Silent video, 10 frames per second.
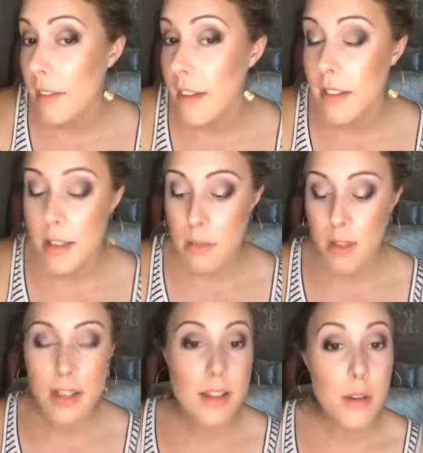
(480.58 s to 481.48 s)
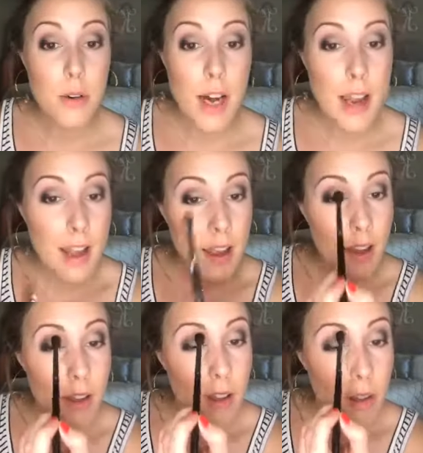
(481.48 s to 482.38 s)
like this, because the gray
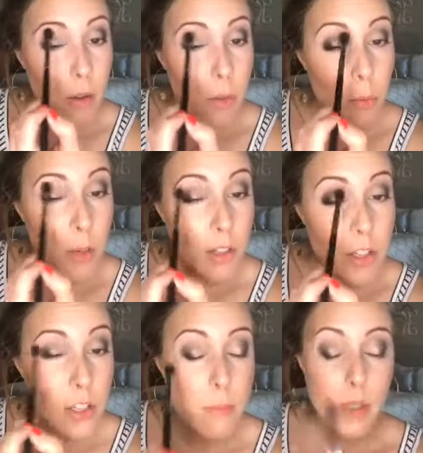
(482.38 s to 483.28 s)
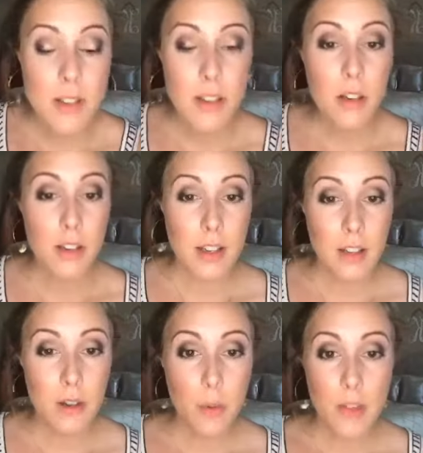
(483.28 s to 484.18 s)
really just blends it all
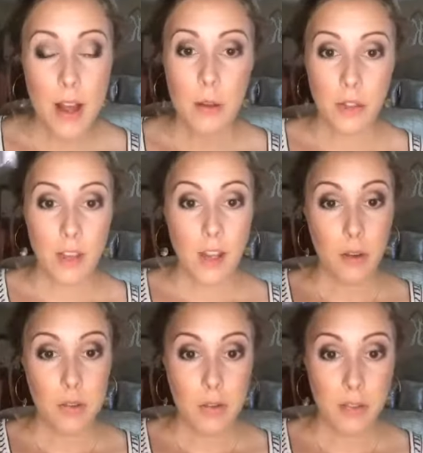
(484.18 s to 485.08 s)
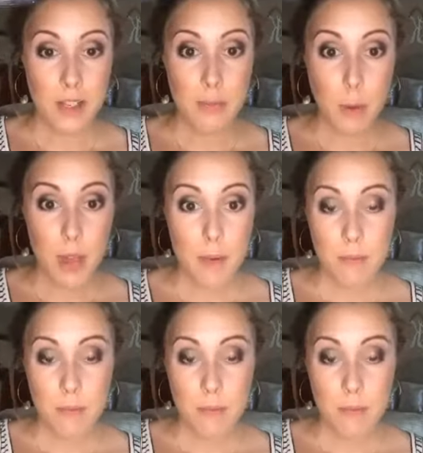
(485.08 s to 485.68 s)
together without looking overly smoky.